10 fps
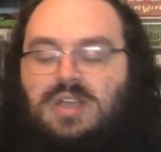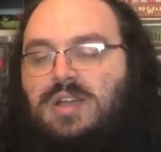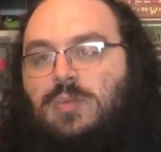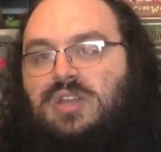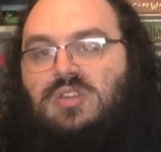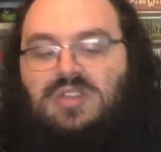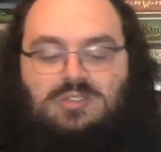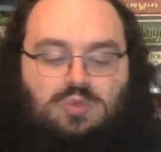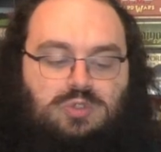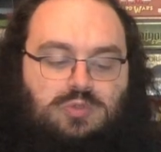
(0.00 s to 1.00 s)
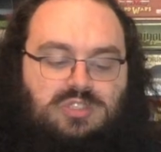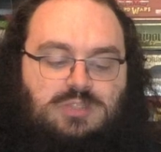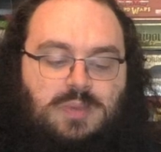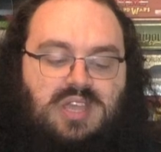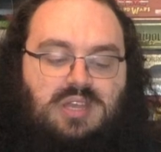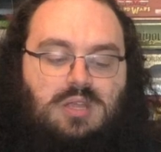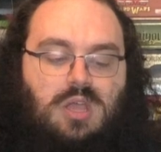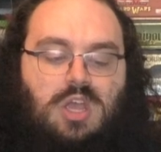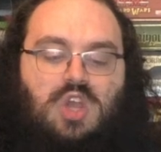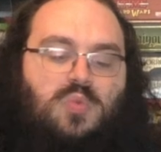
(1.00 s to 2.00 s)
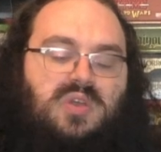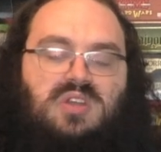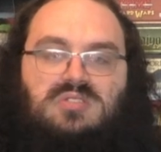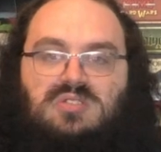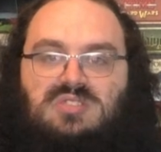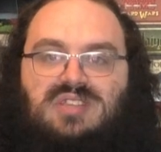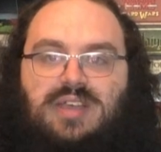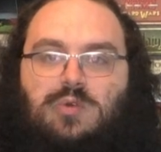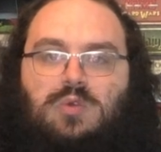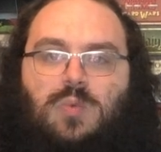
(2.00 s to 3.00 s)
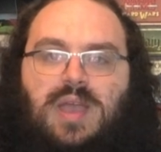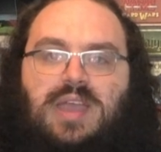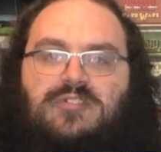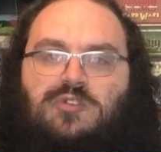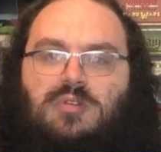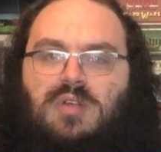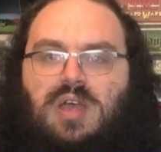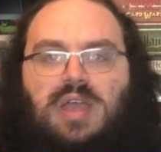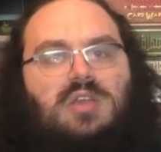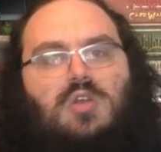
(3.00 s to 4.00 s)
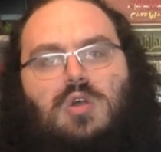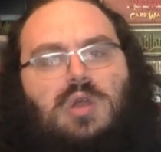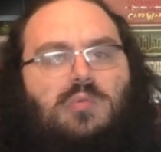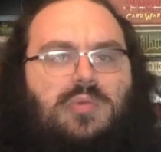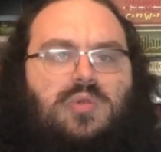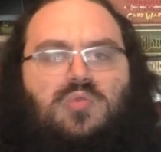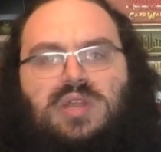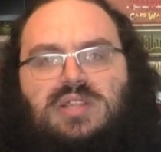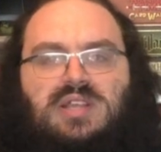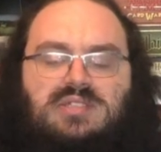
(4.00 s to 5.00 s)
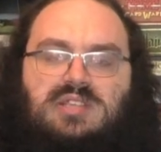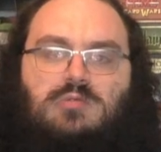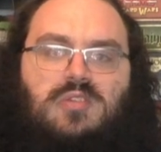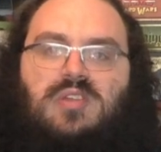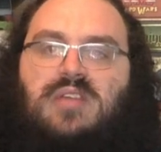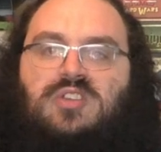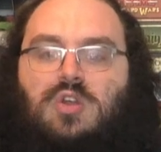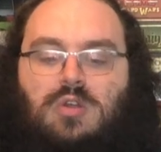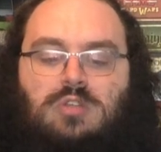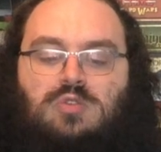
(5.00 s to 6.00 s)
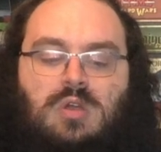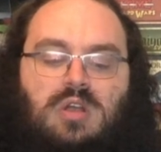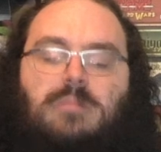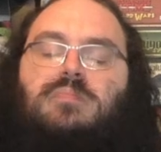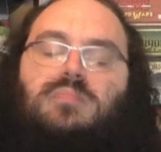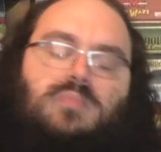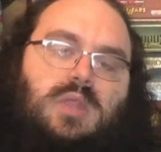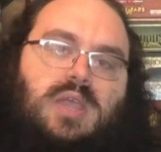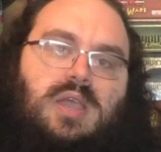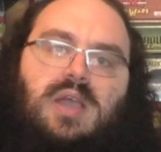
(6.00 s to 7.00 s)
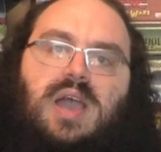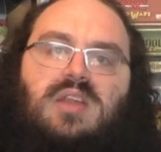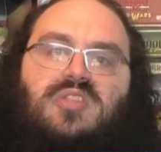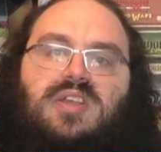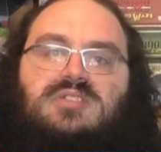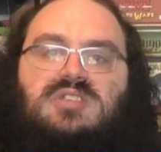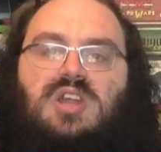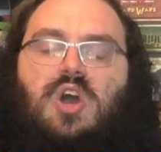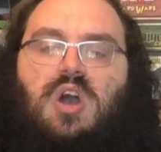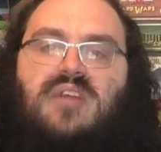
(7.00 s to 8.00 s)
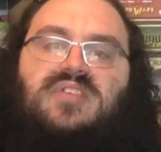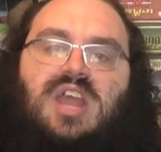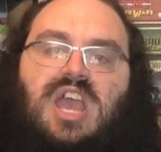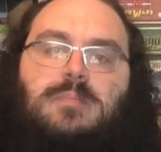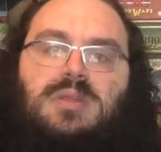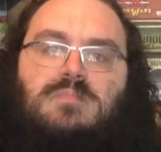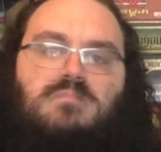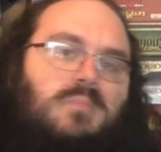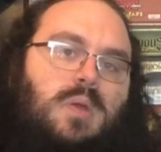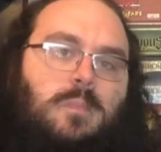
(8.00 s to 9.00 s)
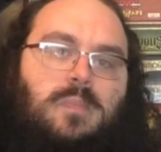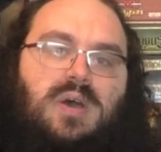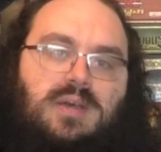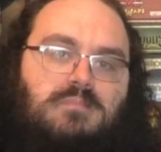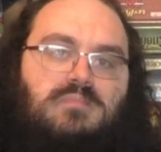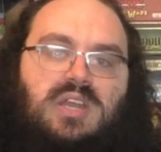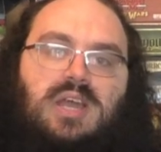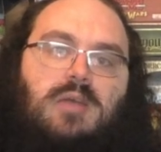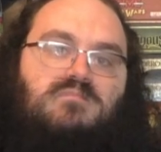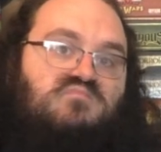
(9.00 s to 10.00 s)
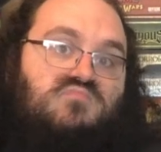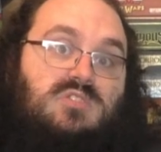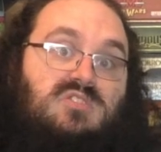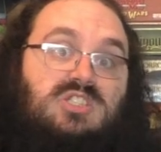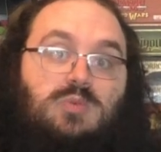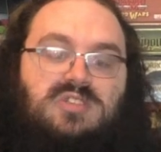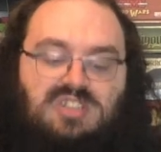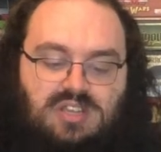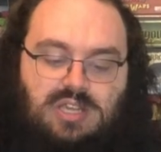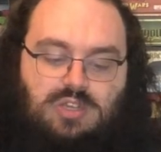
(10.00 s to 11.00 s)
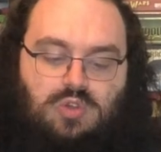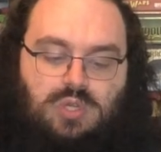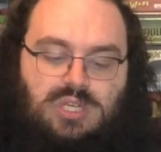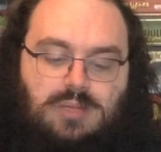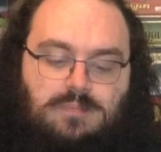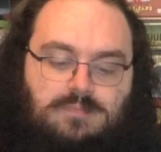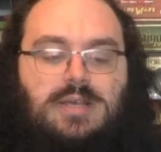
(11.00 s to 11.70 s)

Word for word: Uh, we could do that at sorcery speed. We could also cycle it away for like, oh, I really don't need this. I'd rather have the card draw. I don't think it's going to often happen, but you know, situationally it could.